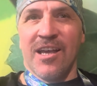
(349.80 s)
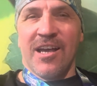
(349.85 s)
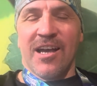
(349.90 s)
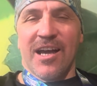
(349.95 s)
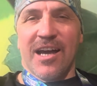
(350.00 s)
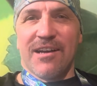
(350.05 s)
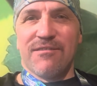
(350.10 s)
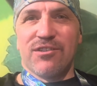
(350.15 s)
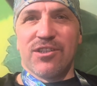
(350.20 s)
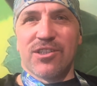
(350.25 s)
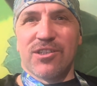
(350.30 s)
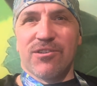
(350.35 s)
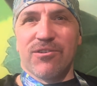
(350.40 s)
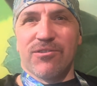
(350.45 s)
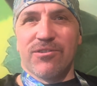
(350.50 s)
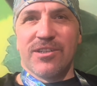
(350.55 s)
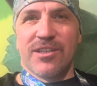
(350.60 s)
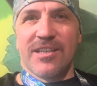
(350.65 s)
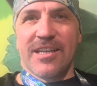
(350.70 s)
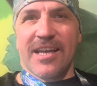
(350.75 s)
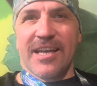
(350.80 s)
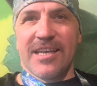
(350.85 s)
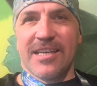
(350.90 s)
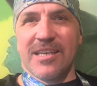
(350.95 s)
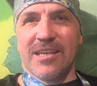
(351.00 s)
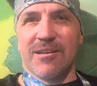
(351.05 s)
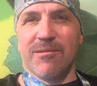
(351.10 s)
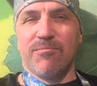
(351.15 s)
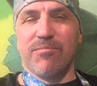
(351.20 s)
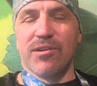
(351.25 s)
I've just ordered
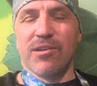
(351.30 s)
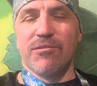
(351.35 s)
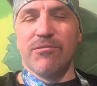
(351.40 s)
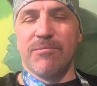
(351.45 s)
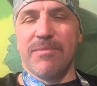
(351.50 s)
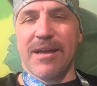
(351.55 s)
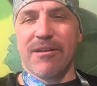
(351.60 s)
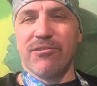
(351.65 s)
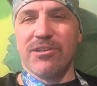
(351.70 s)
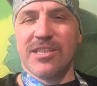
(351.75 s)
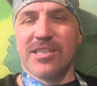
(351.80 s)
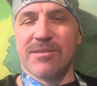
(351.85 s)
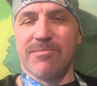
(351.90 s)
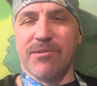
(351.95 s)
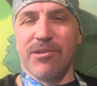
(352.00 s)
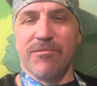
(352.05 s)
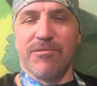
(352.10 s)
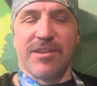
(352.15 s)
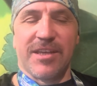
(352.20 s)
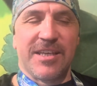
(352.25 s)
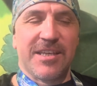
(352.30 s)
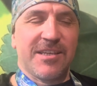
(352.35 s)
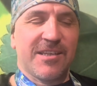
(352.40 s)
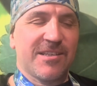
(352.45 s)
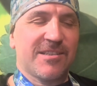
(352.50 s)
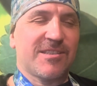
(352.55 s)
a blueberry smoothie